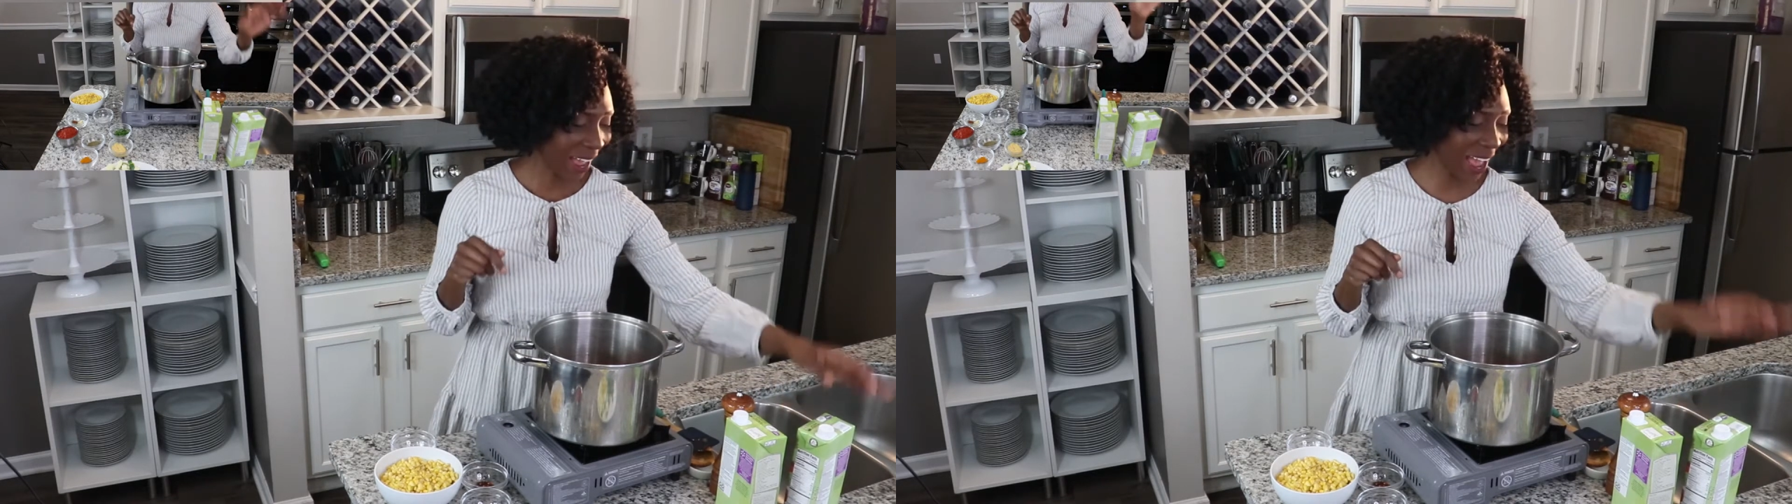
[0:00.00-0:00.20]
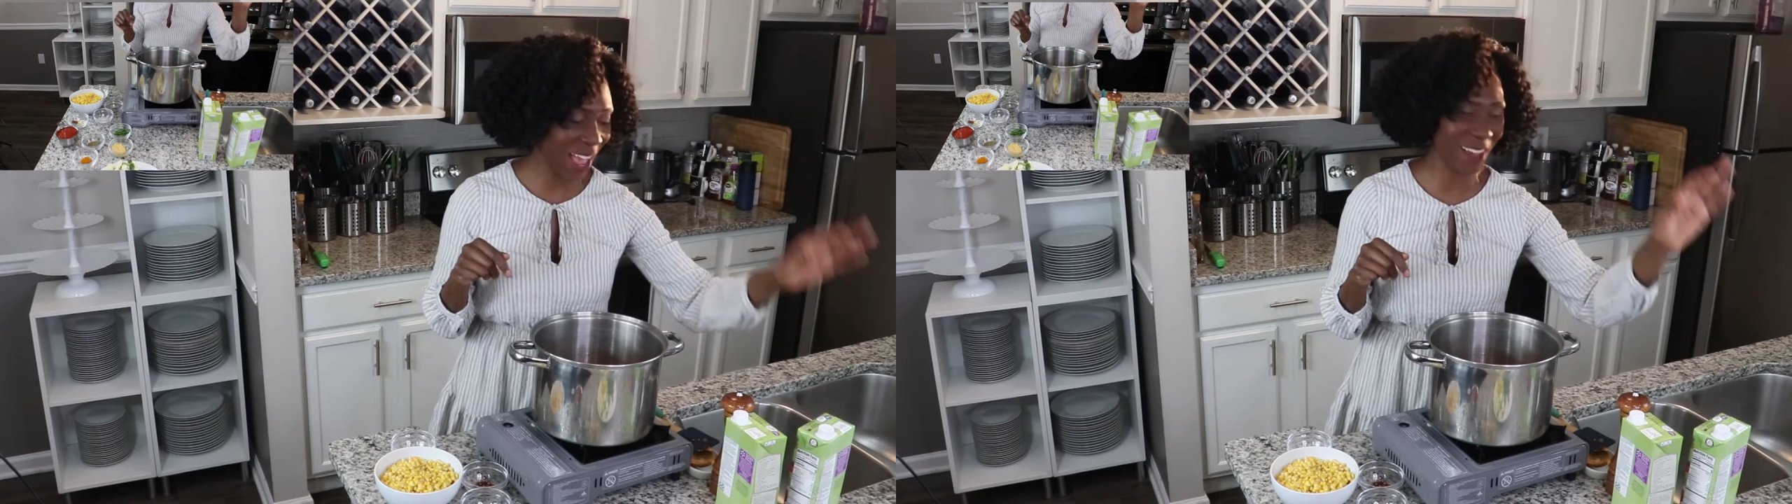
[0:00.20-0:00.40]

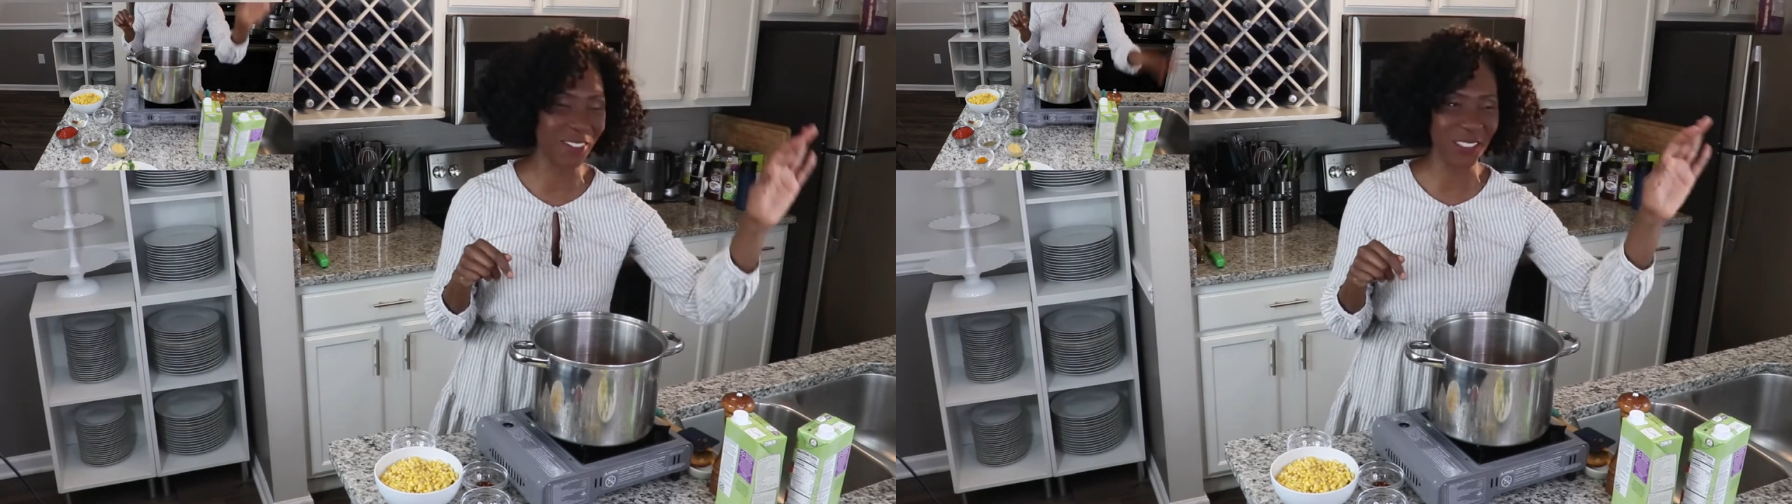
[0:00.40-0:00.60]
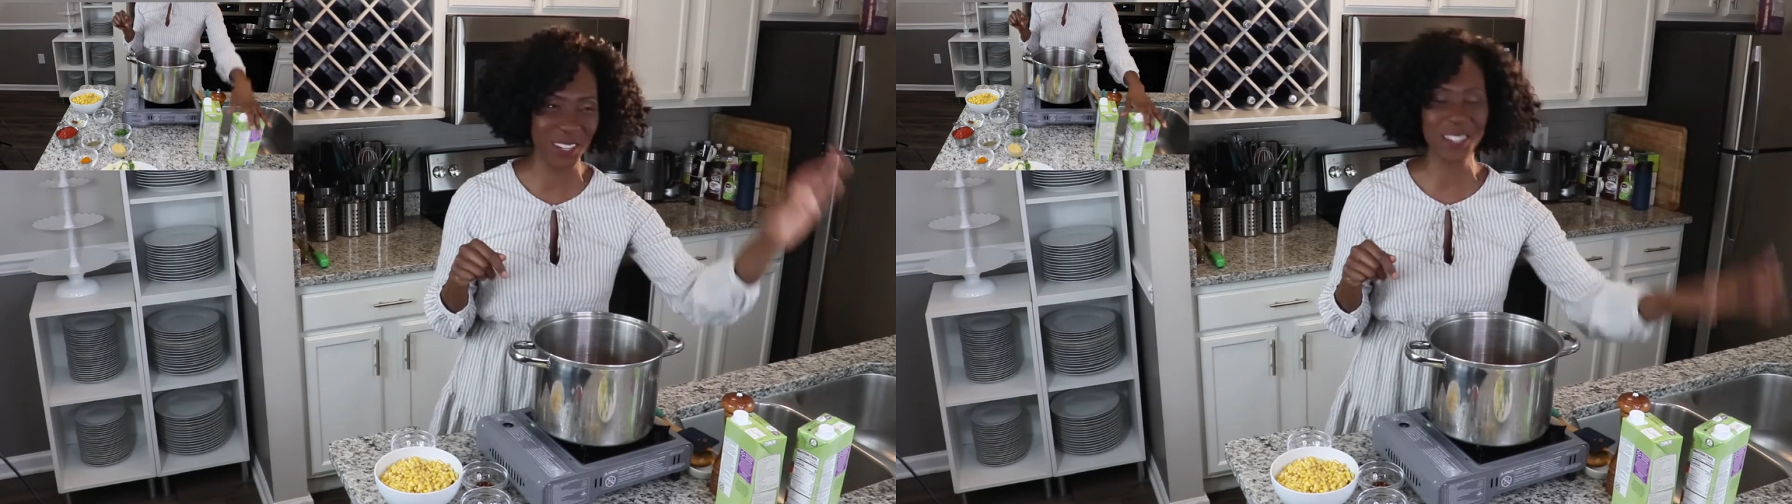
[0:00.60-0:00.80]
I
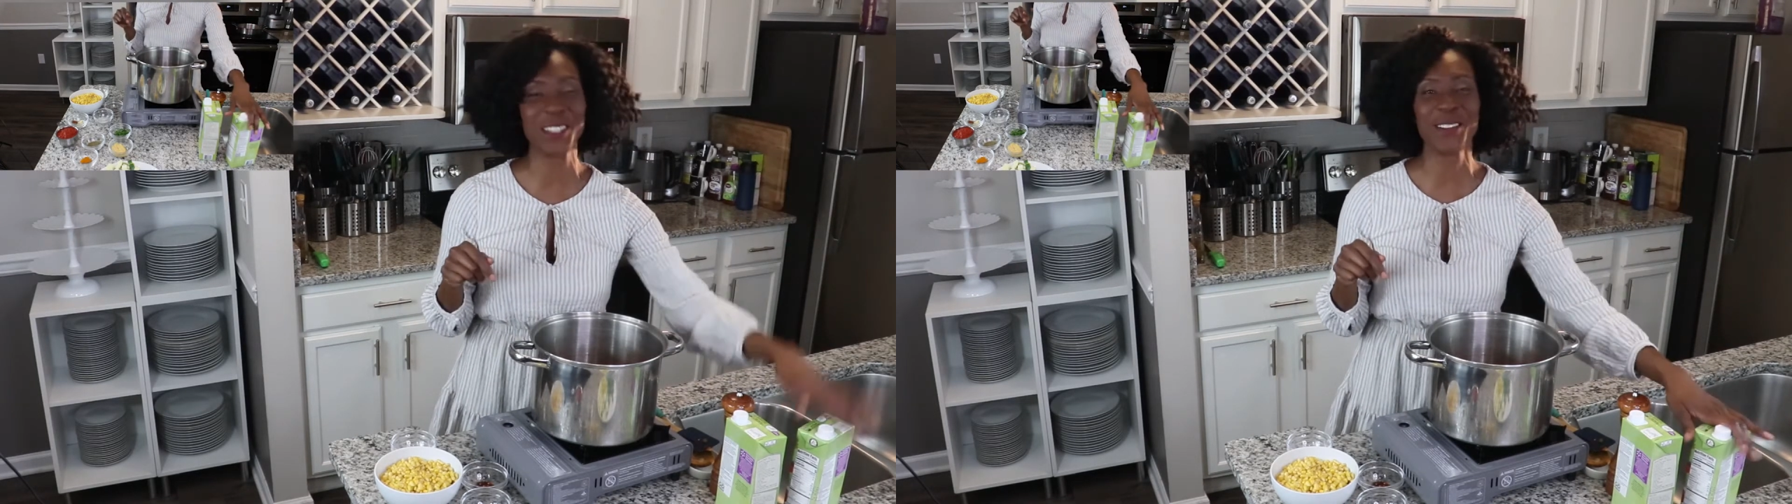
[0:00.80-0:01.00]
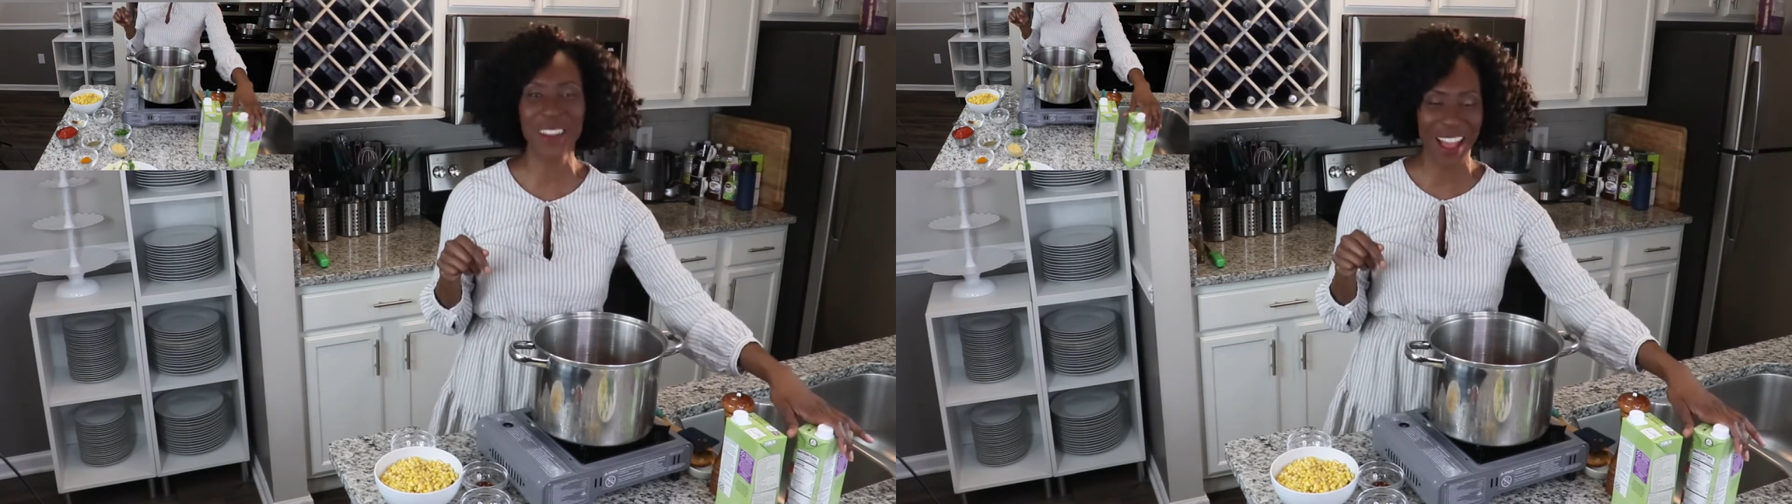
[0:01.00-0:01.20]
have
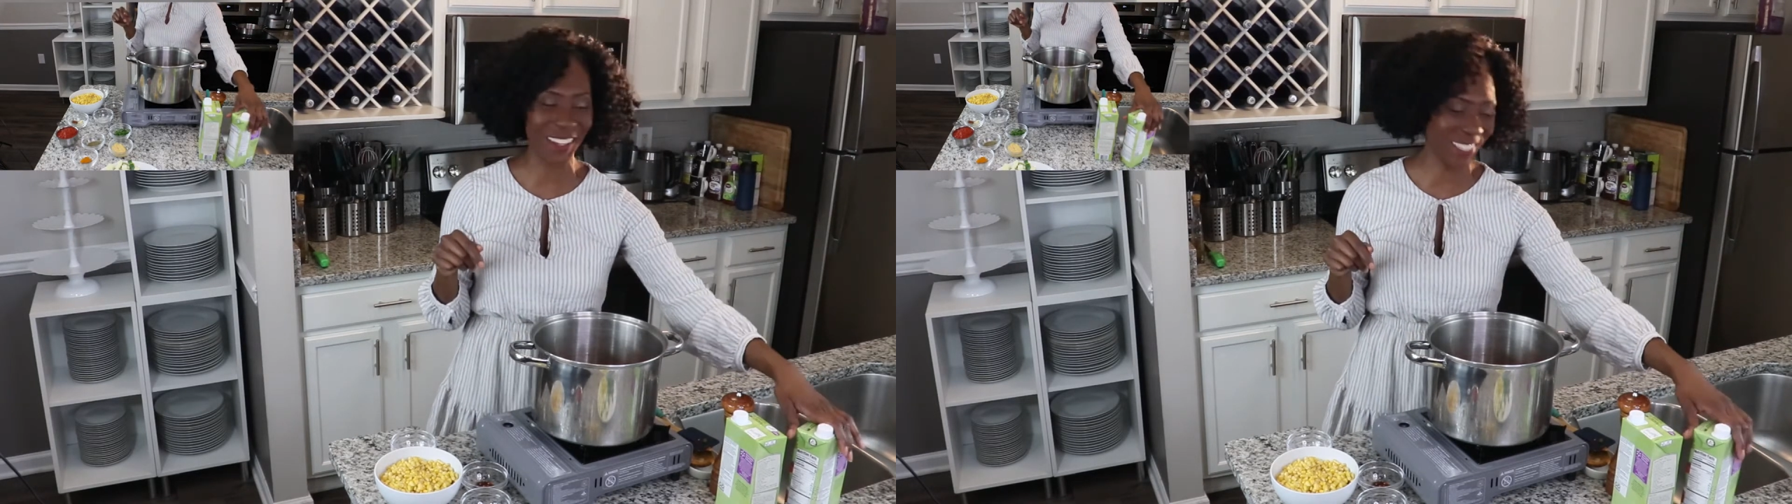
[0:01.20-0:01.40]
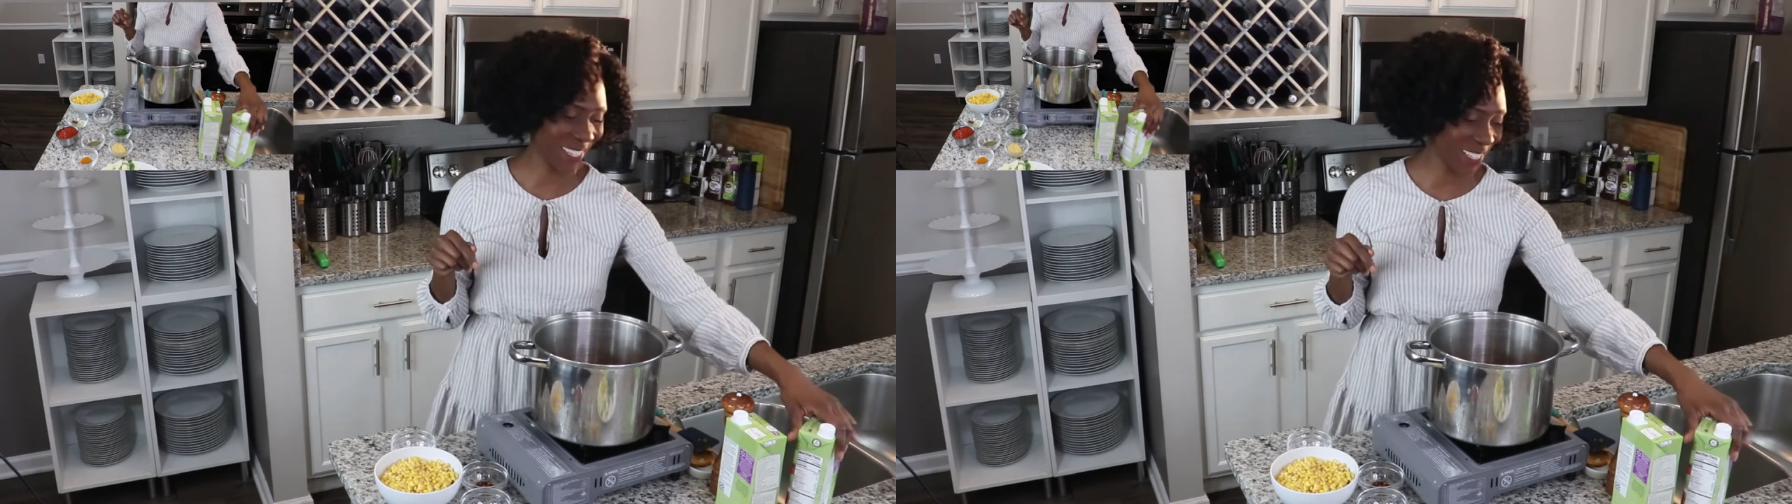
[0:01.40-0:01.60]
32
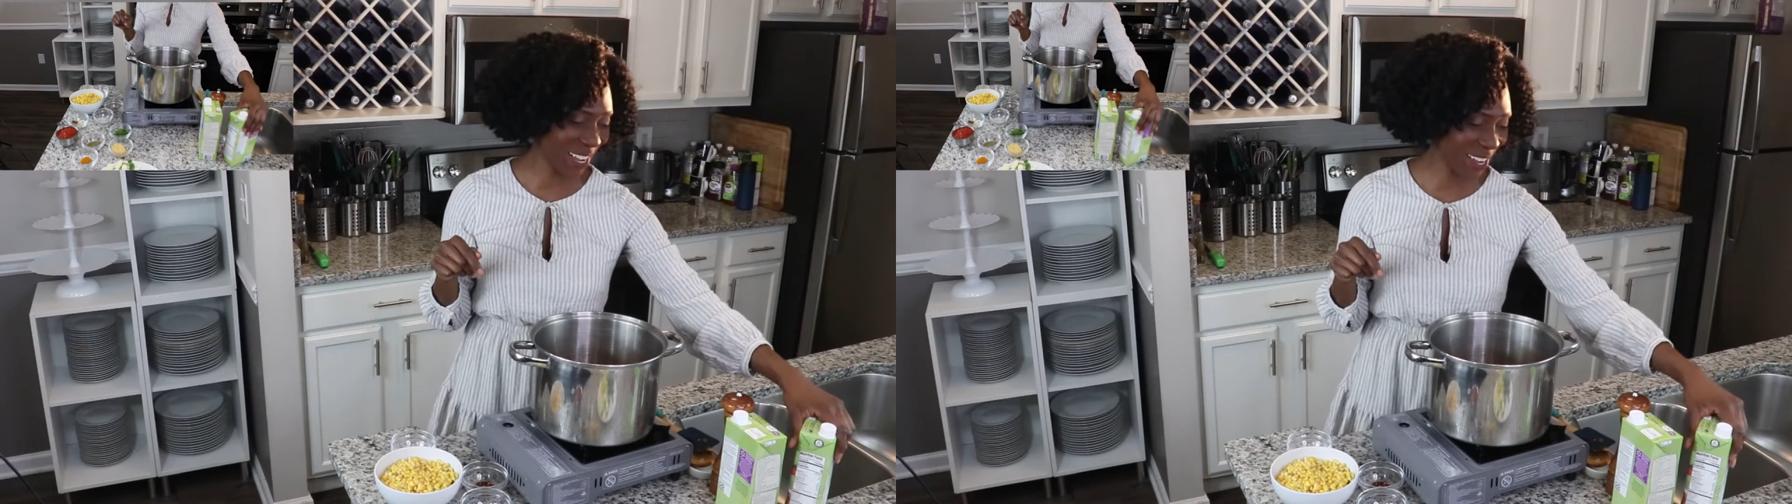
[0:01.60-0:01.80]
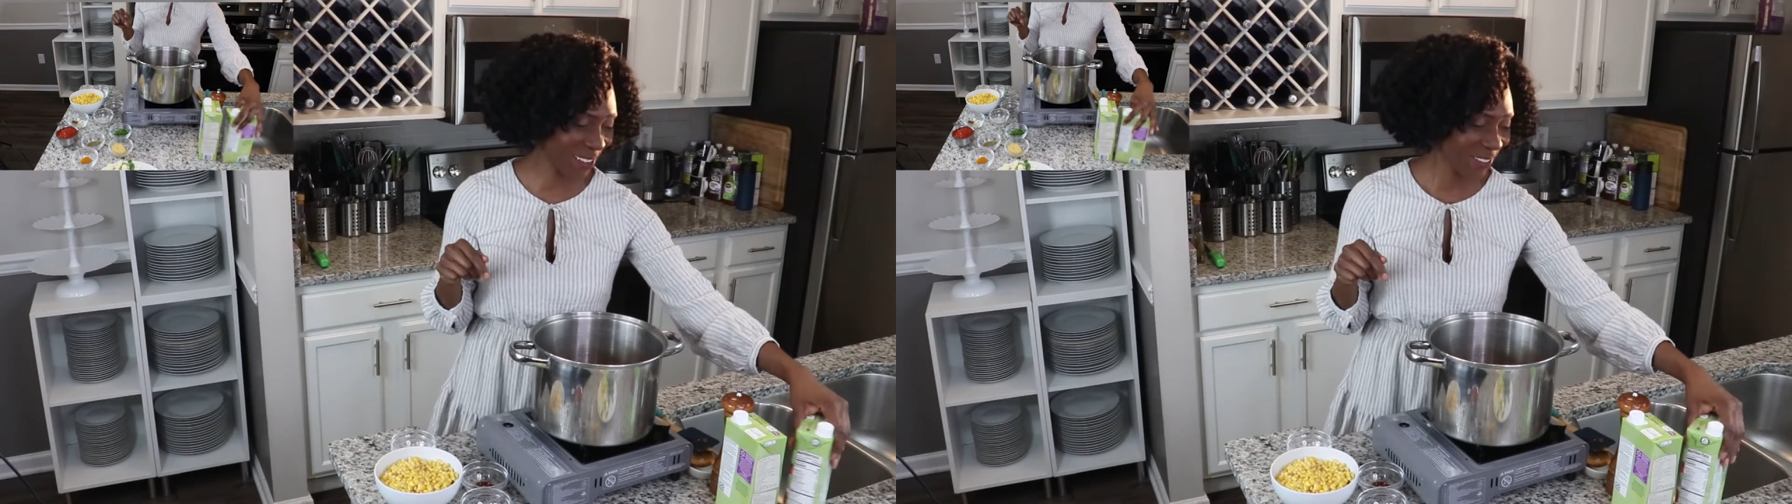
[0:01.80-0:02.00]
ounces
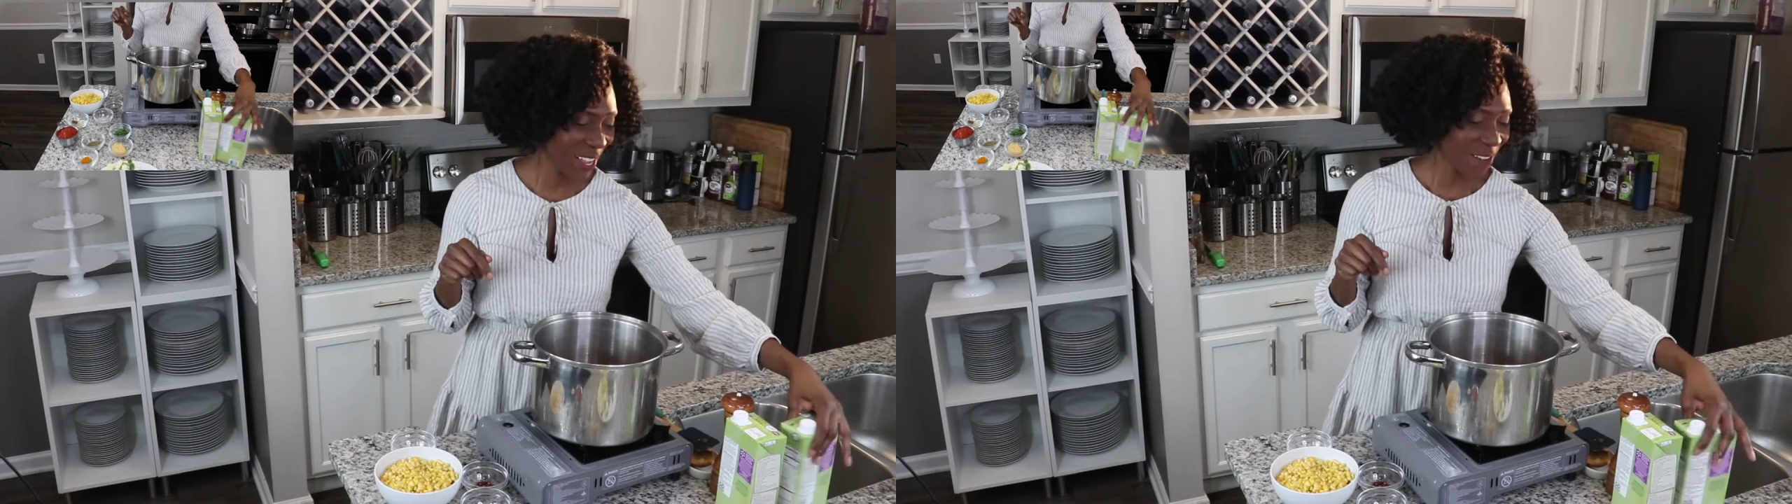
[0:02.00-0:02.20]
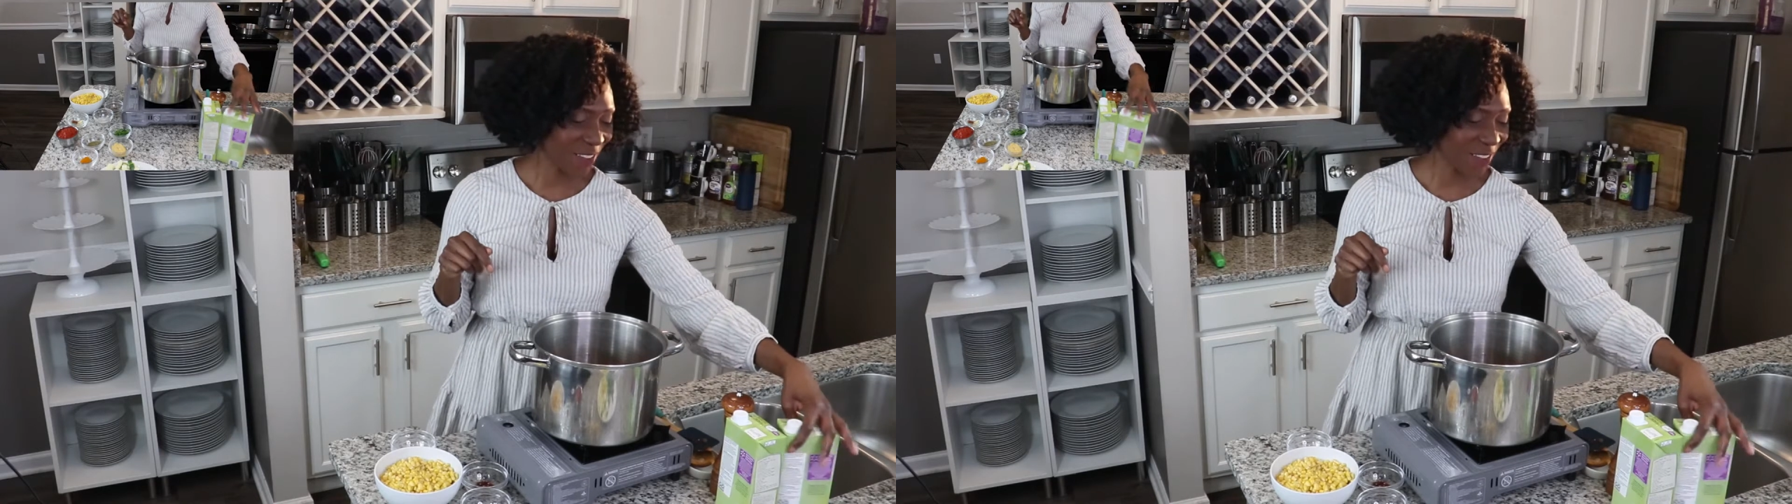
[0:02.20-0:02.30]
of